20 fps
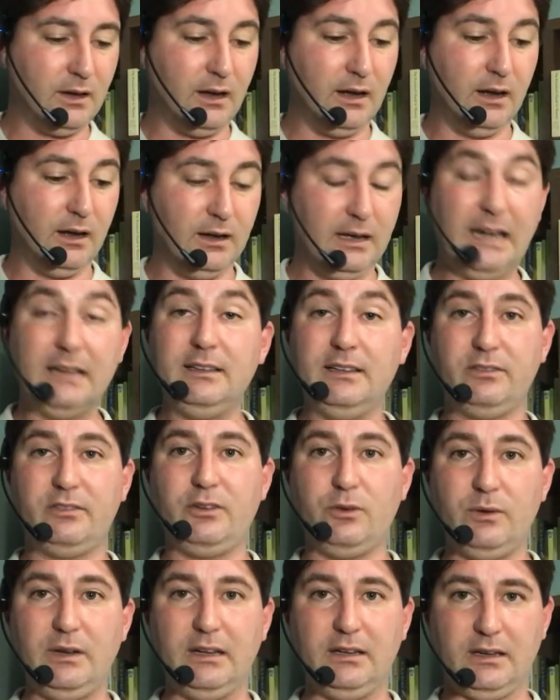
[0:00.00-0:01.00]
uh, at
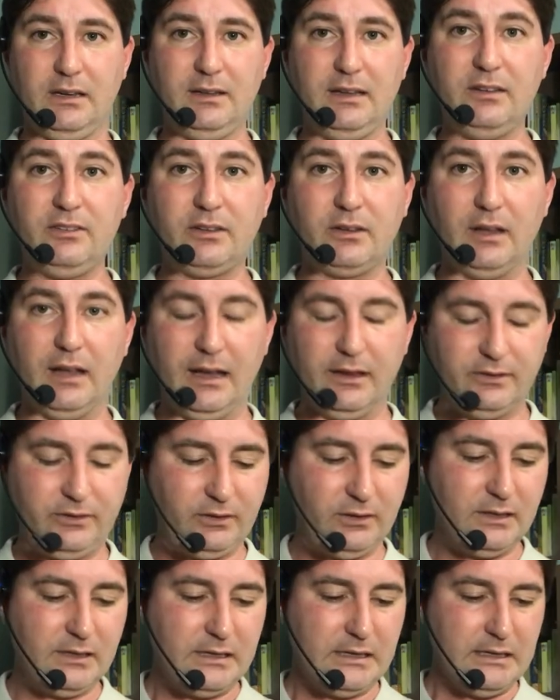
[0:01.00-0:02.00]
least unique in this
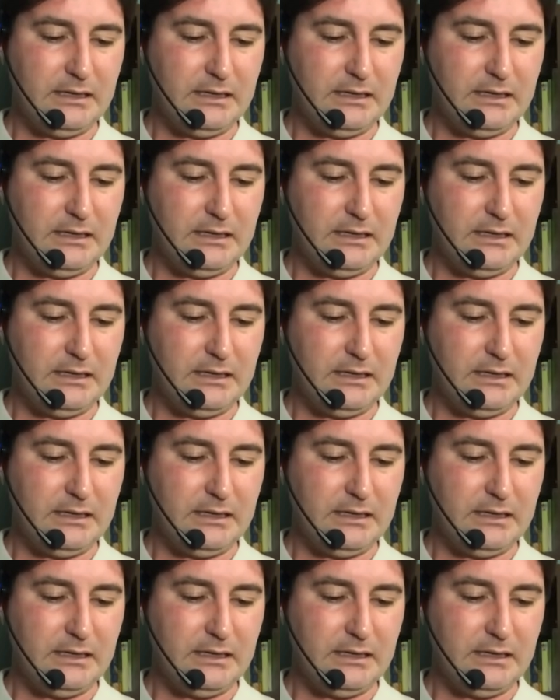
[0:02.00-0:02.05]
class.